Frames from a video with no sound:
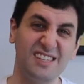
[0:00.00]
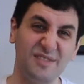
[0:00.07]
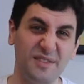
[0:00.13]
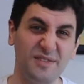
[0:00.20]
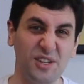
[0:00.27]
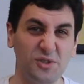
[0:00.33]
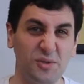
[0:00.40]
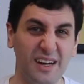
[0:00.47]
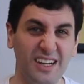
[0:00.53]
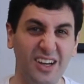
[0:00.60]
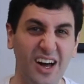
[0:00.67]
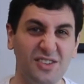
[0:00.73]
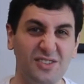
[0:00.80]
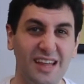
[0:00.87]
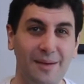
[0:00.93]
15, 20
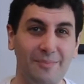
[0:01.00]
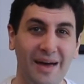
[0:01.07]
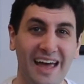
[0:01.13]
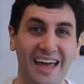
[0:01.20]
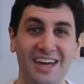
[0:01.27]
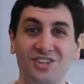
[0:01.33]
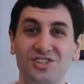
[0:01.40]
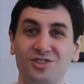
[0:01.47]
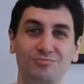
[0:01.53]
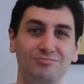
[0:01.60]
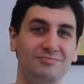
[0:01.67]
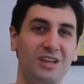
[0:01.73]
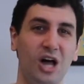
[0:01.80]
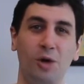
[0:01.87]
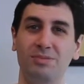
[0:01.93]
lines on that page.
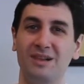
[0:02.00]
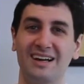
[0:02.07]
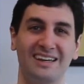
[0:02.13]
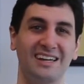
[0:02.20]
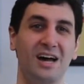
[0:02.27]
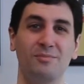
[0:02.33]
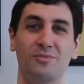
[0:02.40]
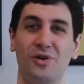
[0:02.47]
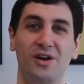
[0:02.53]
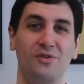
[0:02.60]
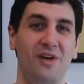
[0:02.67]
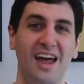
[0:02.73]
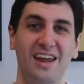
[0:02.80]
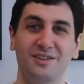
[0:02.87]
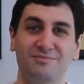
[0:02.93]
I'll pluck a number at
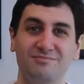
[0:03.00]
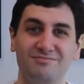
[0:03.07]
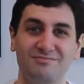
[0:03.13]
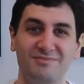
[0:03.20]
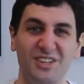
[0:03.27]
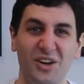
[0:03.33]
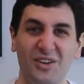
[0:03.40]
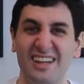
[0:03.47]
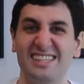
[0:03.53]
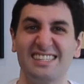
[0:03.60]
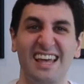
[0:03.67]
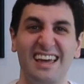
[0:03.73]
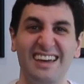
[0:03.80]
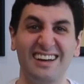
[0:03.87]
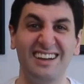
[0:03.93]
random. You know, let's
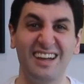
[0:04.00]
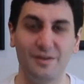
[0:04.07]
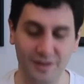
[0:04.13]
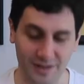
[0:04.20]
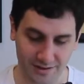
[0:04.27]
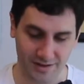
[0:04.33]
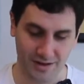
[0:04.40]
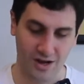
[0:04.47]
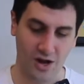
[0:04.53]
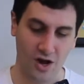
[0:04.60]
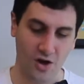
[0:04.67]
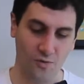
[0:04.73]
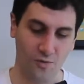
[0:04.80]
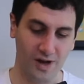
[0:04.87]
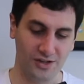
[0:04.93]
say 11.
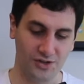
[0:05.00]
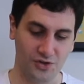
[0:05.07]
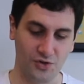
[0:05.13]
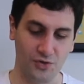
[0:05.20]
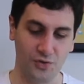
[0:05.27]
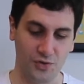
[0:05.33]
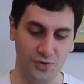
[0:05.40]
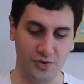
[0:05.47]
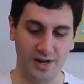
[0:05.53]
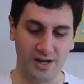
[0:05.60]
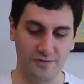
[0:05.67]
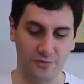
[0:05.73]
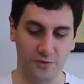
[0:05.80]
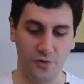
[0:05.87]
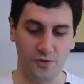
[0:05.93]
1, 2, 3,
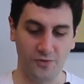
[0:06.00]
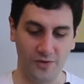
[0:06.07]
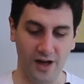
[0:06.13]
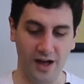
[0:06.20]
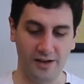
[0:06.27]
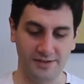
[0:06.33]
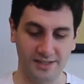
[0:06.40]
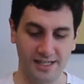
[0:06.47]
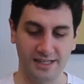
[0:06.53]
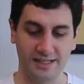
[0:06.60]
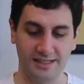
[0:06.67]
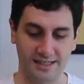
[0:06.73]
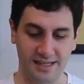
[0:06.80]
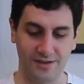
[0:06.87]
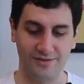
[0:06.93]
4, 5,
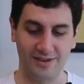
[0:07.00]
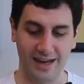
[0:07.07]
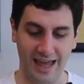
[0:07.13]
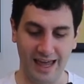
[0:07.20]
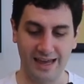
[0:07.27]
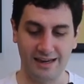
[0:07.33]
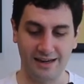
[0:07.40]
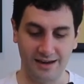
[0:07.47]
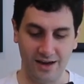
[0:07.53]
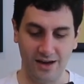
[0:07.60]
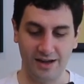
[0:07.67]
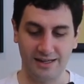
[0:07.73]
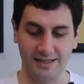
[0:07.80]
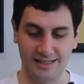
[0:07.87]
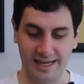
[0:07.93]
6, 7, 8,
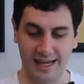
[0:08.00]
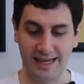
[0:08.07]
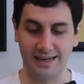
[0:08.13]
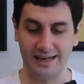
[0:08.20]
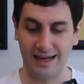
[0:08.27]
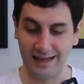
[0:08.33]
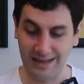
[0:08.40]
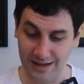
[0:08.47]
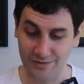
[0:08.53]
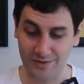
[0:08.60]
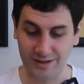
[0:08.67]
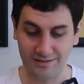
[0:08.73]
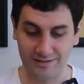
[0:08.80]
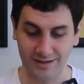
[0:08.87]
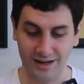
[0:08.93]
9, 10,
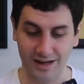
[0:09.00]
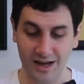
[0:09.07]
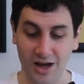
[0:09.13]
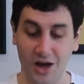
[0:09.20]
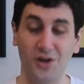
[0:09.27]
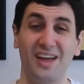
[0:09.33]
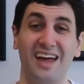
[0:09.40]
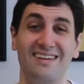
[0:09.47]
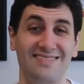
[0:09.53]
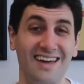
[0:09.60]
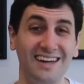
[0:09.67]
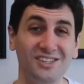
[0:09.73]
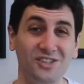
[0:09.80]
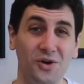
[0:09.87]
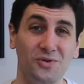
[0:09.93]
11. Okay,
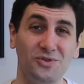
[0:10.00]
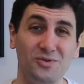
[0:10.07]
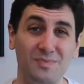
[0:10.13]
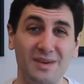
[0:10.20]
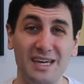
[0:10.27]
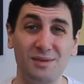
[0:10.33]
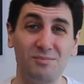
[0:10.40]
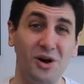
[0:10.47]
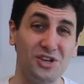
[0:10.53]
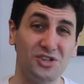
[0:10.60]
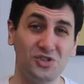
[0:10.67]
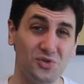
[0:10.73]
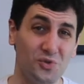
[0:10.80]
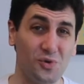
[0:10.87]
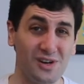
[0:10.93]
that is going to be my
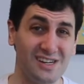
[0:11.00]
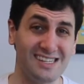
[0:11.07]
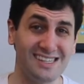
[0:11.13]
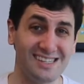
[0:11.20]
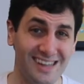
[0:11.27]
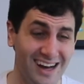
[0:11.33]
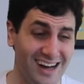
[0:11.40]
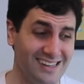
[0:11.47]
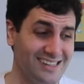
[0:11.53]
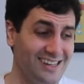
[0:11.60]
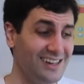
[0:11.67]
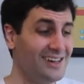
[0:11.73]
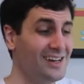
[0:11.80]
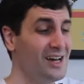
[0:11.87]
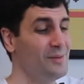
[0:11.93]
story
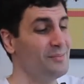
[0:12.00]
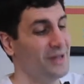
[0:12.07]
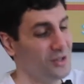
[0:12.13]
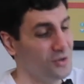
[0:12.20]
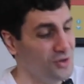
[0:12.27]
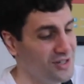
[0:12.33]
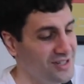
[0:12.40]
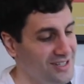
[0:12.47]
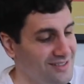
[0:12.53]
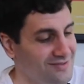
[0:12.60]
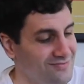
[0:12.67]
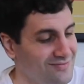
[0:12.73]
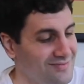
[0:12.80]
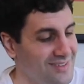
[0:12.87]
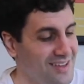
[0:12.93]
starter. But look,
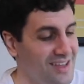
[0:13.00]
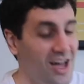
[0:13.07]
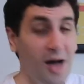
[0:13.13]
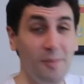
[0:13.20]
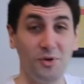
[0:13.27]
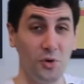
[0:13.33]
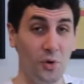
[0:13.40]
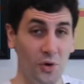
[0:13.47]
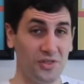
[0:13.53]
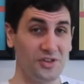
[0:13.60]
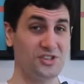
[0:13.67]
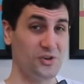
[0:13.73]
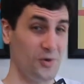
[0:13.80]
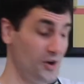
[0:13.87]
I'm an author, so a